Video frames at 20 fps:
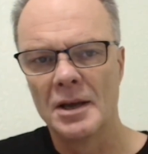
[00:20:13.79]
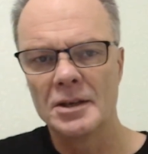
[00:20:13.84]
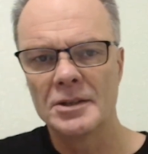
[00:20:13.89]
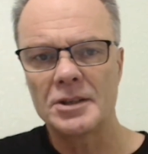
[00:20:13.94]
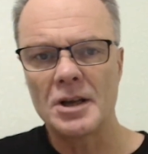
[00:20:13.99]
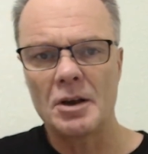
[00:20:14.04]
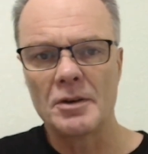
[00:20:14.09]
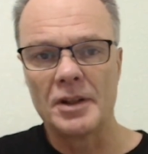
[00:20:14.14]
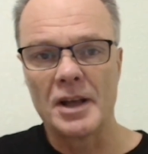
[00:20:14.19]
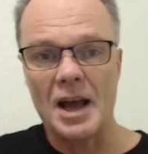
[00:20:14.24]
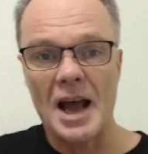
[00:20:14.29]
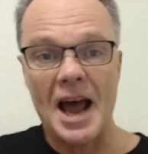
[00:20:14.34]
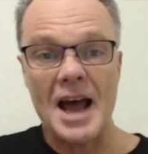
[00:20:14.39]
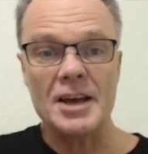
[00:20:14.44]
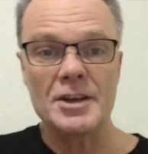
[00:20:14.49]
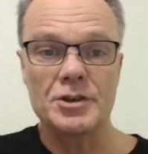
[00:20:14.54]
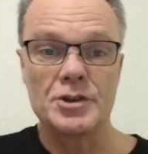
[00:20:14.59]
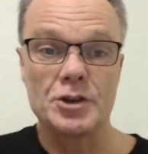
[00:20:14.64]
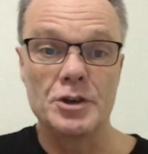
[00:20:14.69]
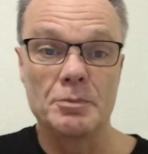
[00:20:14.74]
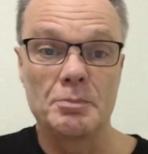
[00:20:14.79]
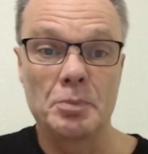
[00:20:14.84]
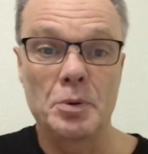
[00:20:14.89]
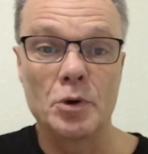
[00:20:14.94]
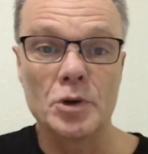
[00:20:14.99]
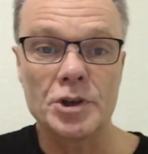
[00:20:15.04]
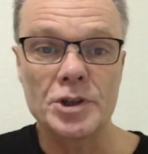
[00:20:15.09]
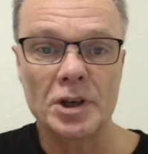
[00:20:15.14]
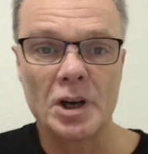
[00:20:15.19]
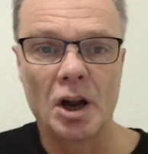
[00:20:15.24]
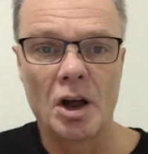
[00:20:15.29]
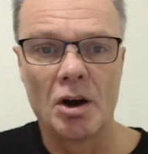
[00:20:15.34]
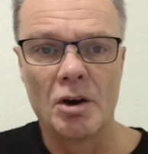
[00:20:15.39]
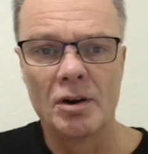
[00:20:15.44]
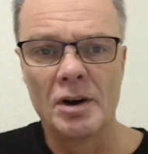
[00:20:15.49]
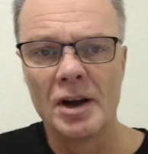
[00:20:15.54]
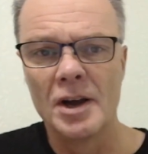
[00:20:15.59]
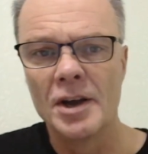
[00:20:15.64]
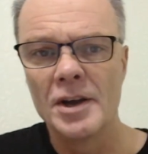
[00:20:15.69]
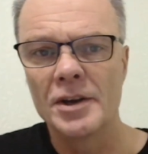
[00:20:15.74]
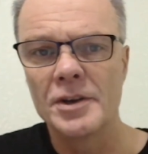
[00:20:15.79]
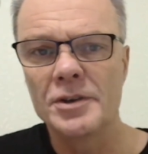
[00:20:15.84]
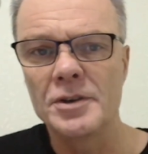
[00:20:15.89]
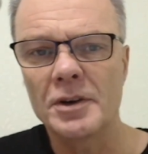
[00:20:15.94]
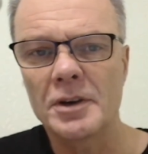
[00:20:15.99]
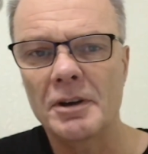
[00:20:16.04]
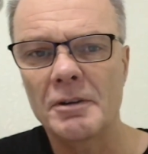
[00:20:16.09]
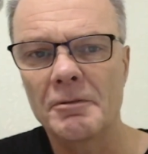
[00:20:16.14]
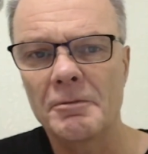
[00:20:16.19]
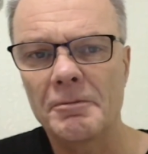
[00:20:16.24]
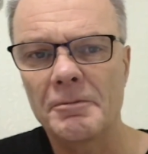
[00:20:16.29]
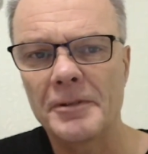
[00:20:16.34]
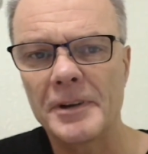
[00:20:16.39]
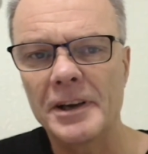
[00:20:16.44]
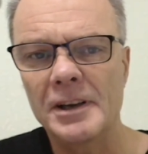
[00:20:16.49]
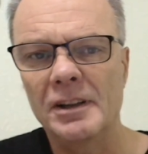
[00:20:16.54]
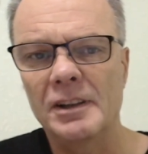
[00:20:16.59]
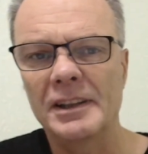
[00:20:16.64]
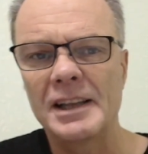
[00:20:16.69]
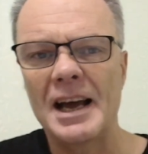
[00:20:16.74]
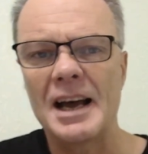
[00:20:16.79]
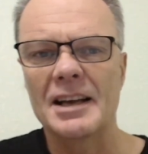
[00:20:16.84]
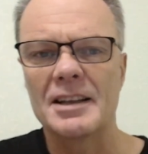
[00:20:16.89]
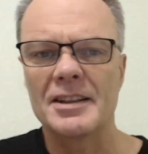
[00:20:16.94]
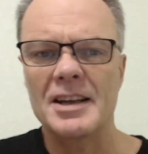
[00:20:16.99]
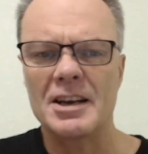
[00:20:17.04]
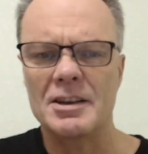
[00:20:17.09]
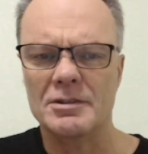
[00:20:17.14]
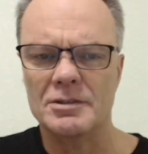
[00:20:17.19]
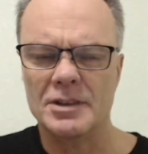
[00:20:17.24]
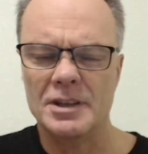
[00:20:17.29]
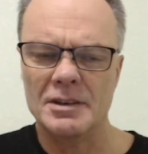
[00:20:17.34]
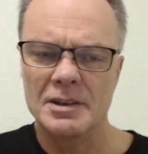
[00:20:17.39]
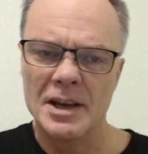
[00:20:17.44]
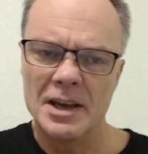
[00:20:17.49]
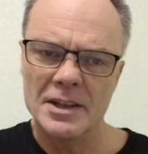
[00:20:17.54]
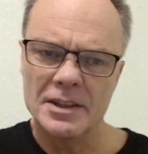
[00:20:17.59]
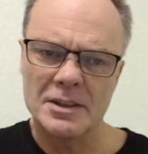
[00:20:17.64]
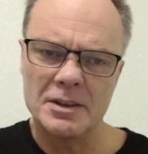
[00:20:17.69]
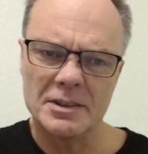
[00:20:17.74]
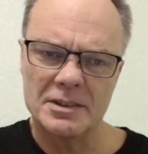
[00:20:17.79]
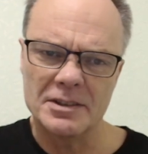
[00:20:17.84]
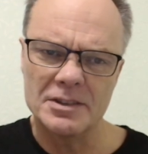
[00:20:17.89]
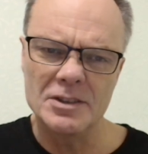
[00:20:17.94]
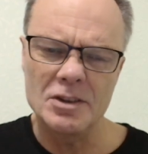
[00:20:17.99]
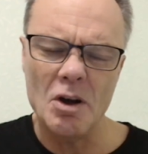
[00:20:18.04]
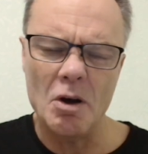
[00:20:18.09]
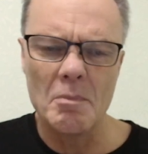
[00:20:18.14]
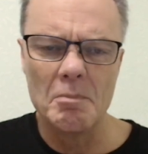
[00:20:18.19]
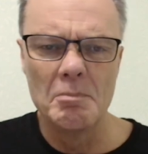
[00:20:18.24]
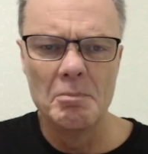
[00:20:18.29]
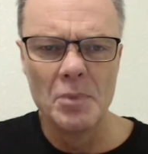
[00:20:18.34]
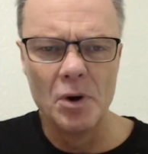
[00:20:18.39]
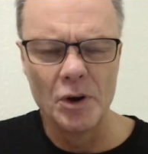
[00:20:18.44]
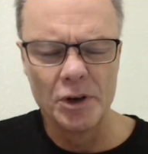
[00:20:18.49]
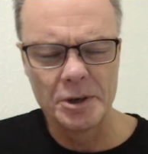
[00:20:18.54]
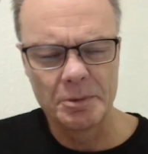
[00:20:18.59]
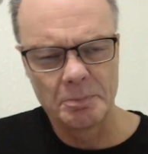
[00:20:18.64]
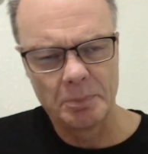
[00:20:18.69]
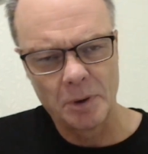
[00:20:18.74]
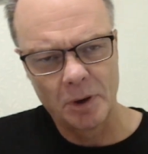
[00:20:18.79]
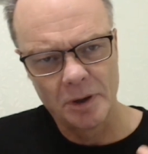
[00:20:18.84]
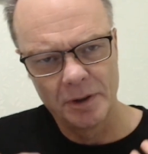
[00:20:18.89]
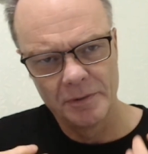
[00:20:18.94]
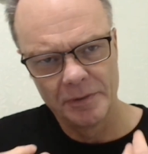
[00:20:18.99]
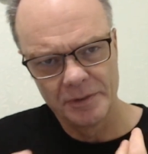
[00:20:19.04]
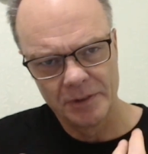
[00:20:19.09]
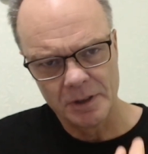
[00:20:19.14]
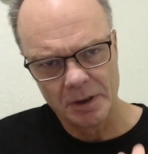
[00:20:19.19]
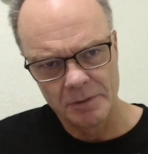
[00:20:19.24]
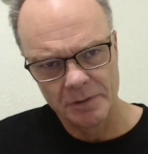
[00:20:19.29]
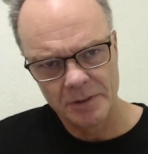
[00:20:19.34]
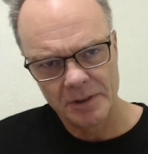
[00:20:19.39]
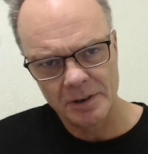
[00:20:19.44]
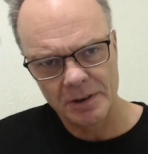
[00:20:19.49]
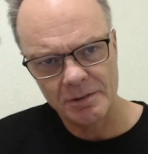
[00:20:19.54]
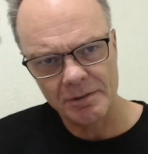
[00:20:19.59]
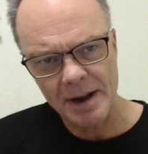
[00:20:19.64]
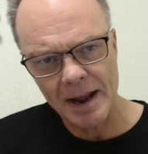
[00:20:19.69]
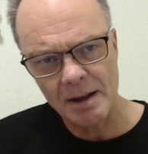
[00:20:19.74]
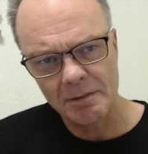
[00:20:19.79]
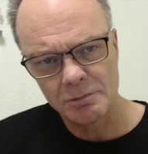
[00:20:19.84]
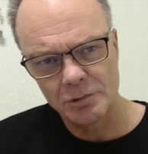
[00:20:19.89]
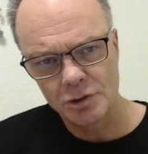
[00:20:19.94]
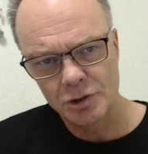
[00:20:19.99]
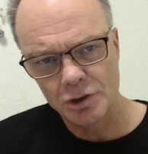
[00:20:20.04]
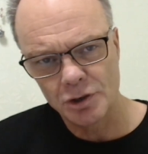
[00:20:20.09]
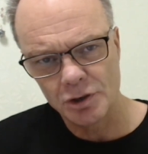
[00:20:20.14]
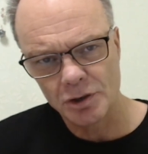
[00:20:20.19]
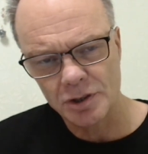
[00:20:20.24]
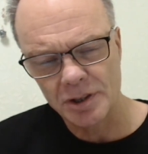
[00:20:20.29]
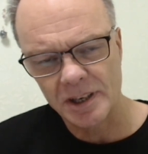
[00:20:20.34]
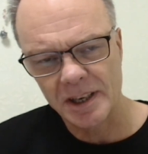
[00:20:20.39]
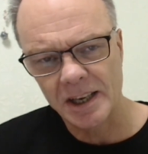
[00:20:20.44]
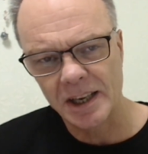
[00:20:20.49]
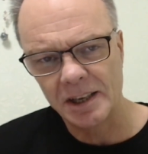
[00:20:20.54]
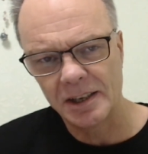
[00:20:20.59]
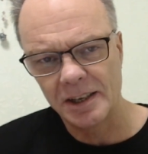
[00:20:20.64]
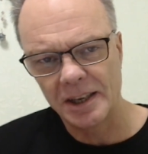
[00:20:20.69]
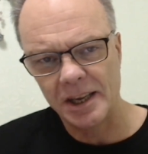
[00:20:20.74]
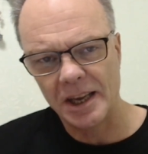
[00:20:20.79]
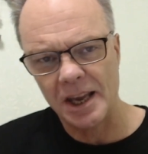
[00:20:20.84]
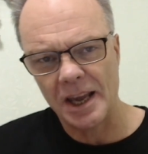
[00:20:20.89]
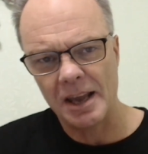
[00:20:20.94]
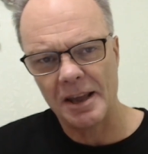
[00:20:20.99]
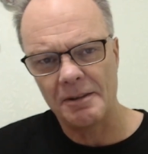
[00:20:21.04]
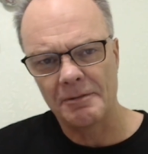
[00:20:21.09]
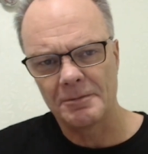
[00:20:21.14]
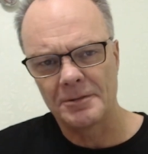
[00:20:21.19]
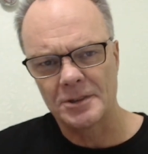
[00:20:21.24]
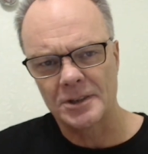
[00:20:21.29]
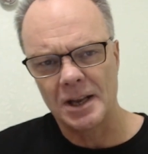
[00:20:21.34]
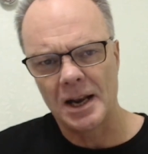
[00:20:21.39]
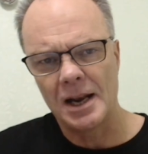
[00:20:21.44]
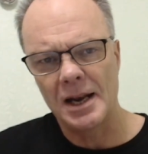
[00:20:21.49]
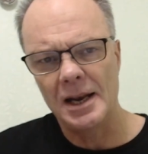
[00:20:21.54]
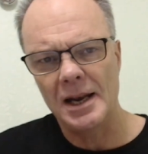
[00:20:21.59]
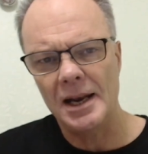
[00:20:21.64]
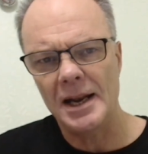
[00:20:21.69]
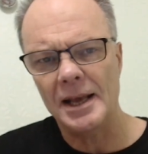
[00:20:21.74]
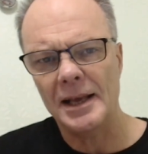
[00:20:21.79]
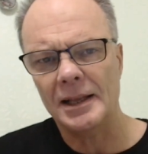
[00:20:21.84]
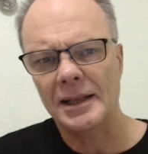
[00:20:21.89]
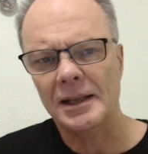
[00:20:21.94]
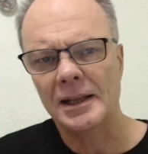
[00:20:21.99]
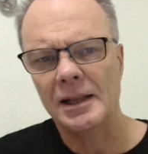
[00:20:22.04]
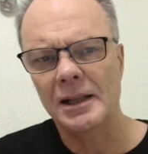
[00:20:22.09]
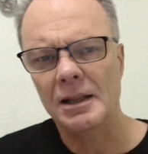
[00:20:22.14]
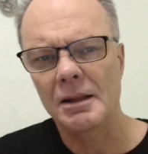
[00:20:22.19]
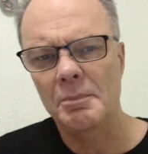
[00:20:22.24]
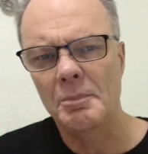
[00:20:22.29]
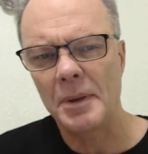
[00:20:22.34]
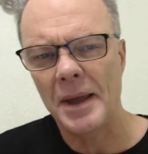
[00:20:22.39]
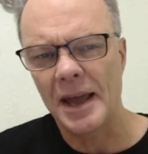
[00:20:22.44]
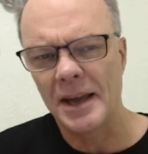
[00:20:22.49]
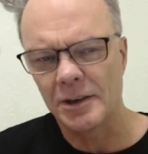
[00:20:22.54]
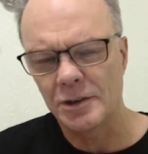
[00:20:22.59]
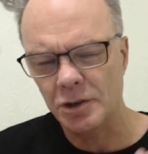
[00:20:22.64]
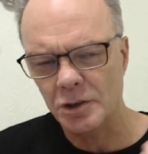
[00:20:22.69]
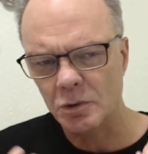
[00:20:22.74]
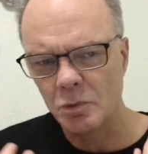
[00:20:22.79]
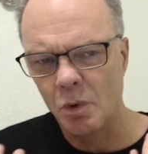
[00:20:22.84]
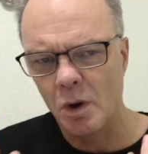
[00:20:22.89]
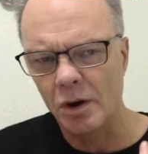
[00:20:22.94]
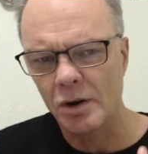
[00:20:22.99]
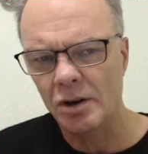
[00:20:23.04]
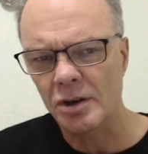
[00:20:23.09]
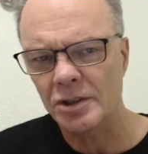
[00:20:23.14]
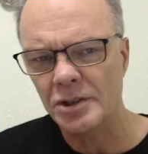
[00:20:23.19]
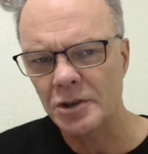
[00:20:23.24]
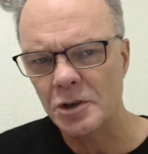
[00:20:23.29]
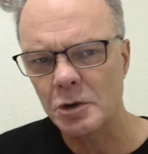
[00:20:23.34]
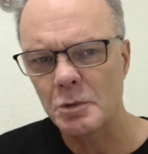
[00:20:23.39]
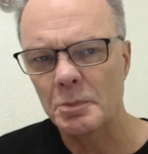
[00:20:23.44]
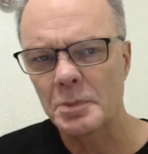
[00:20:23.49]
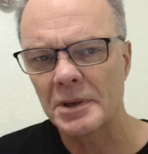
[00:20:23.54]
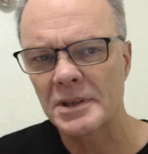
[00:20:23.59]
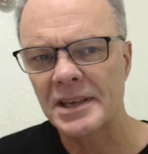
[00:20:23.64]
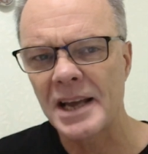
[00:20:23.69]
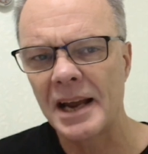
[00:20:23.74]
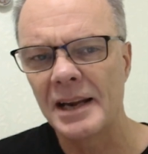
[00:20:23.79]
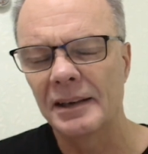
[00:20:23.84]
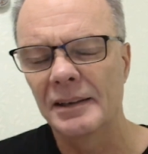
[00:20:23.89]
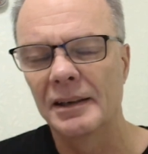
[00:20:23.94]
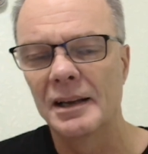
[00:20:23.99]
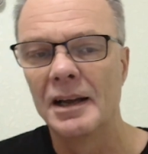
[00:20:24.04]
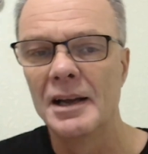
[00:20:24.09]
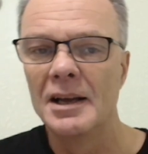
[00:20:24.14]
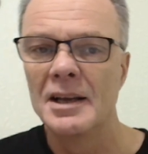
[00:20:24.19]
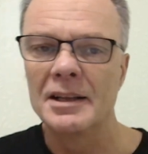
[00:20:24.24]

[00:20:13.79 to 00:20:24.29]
so that as you push along, you can feel that the not mud, but the ground just gives a little bit, just 1 or 2%,